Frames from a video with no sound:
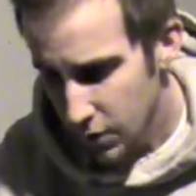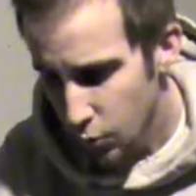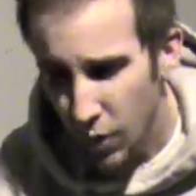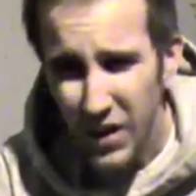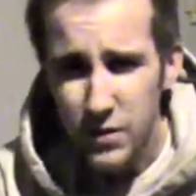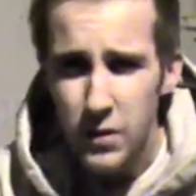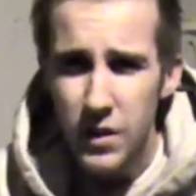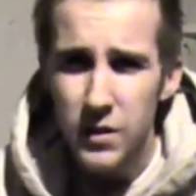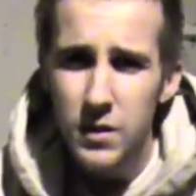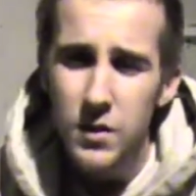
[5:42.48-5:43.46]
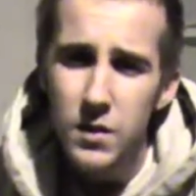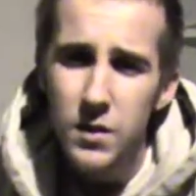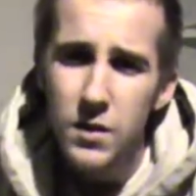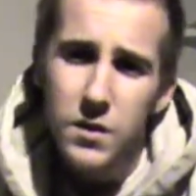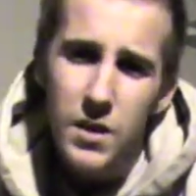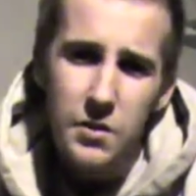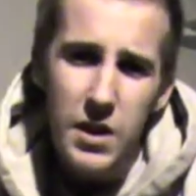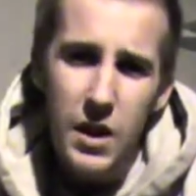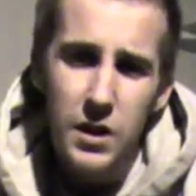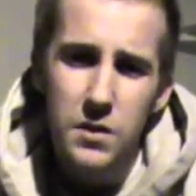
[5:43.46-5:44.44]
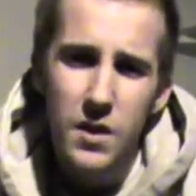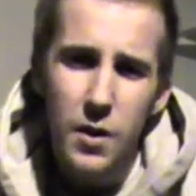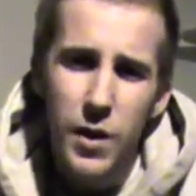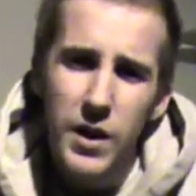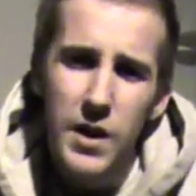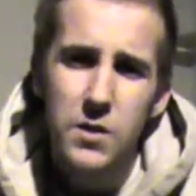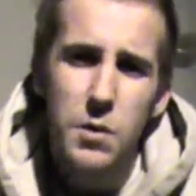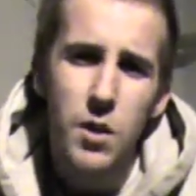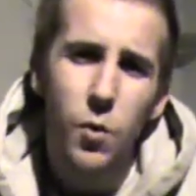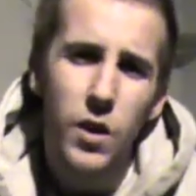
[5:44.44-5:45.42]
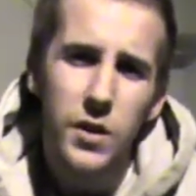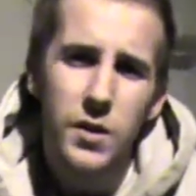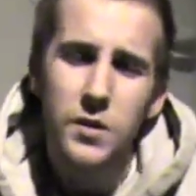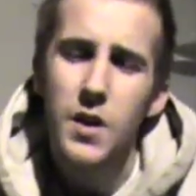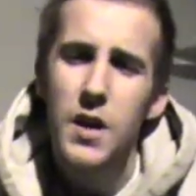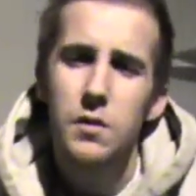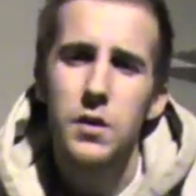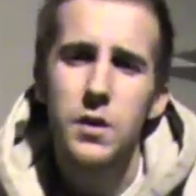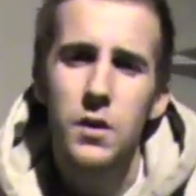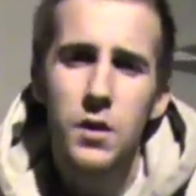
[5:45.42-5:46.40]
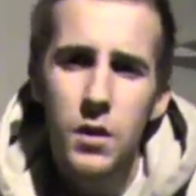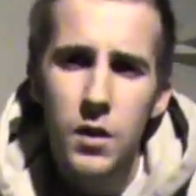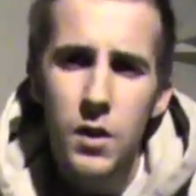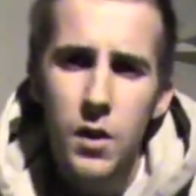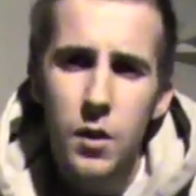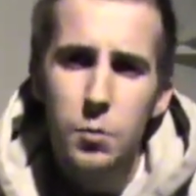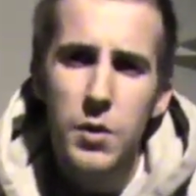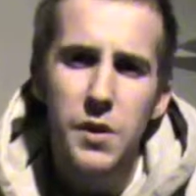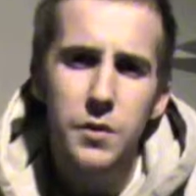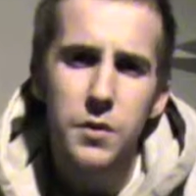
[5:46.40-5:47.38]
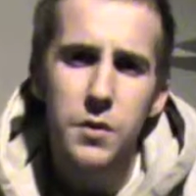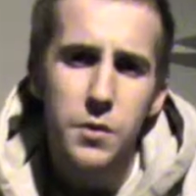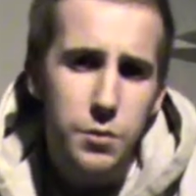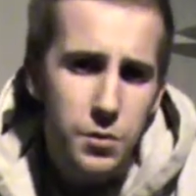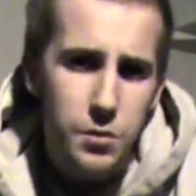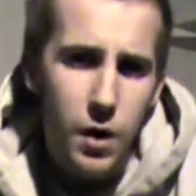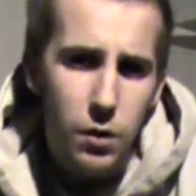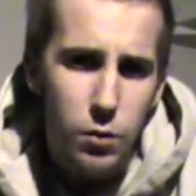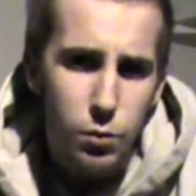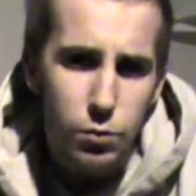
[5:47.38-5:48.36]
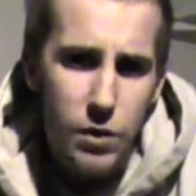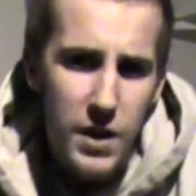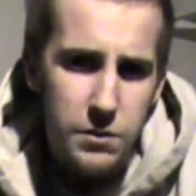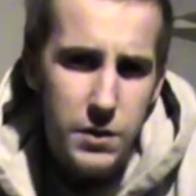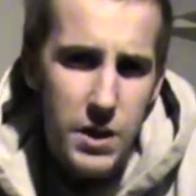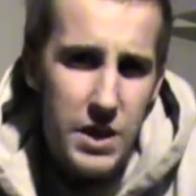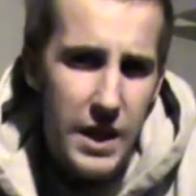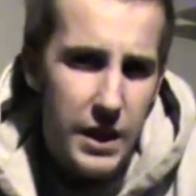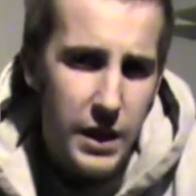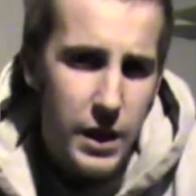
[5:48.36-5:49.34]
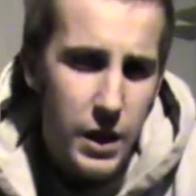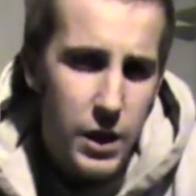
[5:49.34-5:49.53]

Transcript: Why is it that the FDA does not recognize marijuana as having medicinal use, although the FDA